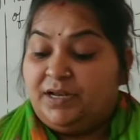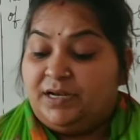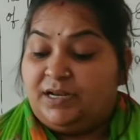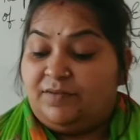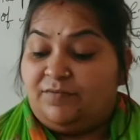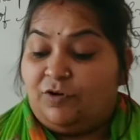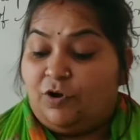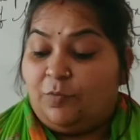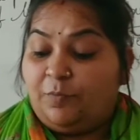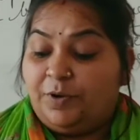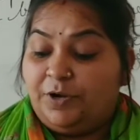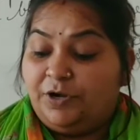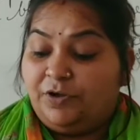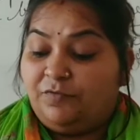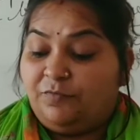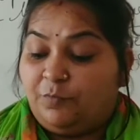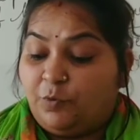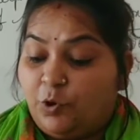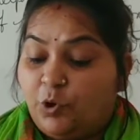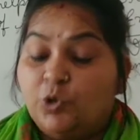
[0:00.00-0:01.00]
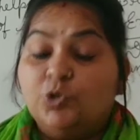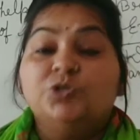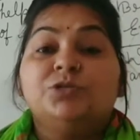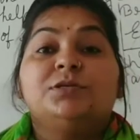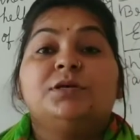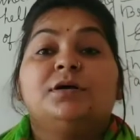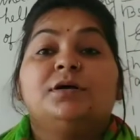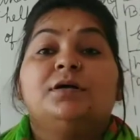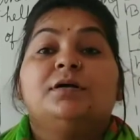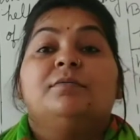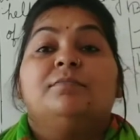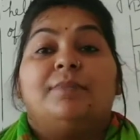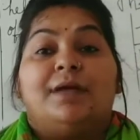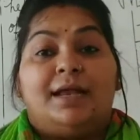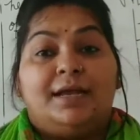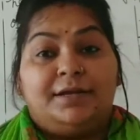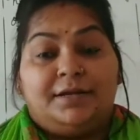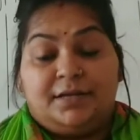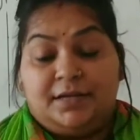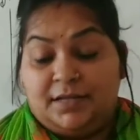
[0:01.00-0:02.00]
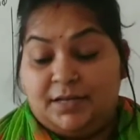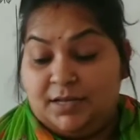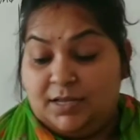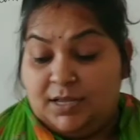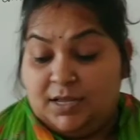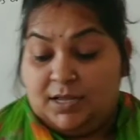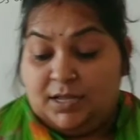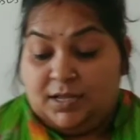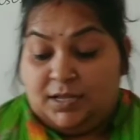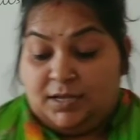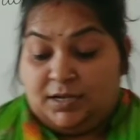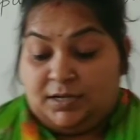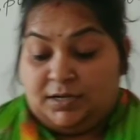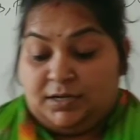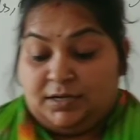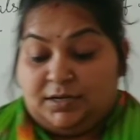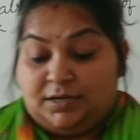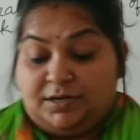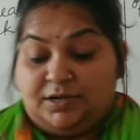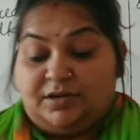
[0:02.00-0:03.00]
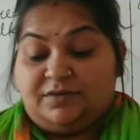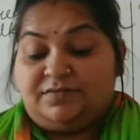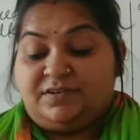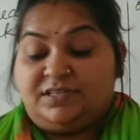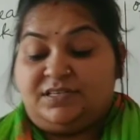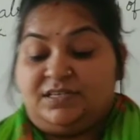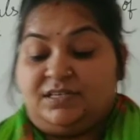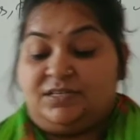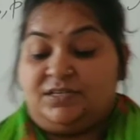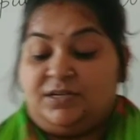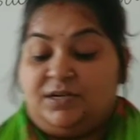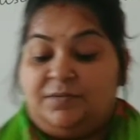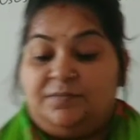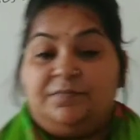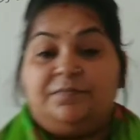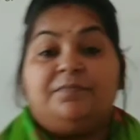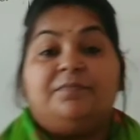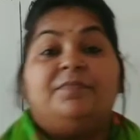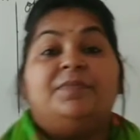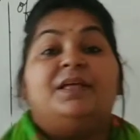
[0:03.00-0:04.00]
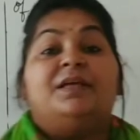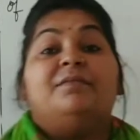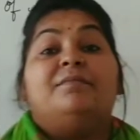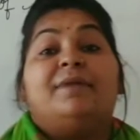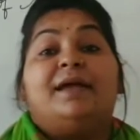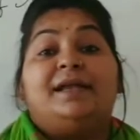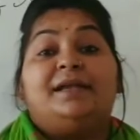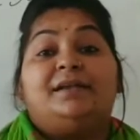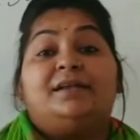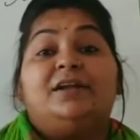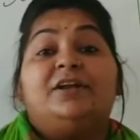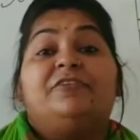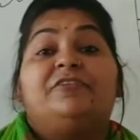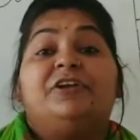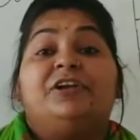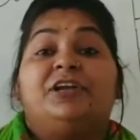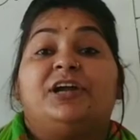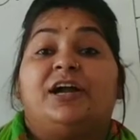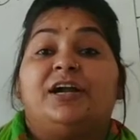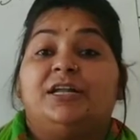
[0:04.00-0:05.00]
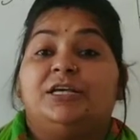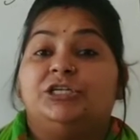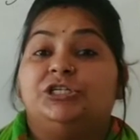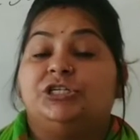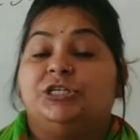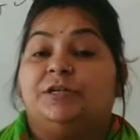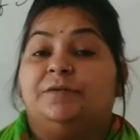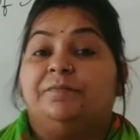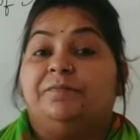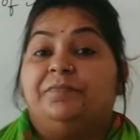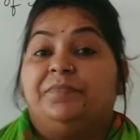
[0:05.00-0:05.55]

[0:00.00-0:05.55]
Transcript: development of bones, mental, nervous system, then mental retardation.